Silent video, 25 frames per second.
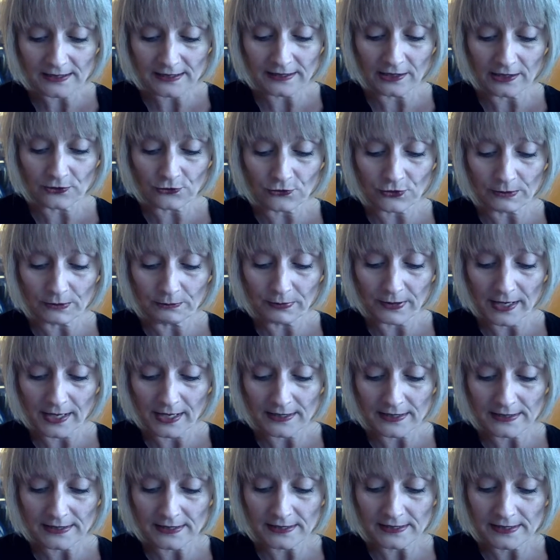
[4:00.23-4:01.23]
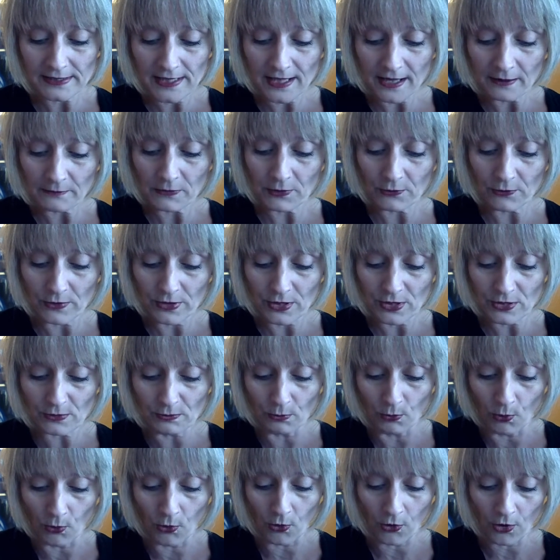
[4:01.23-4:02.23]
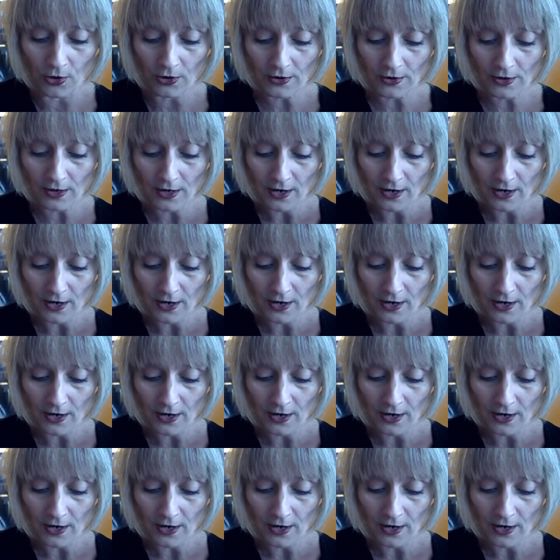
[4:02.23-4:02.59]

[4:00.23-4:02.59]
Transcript: and replaces them with more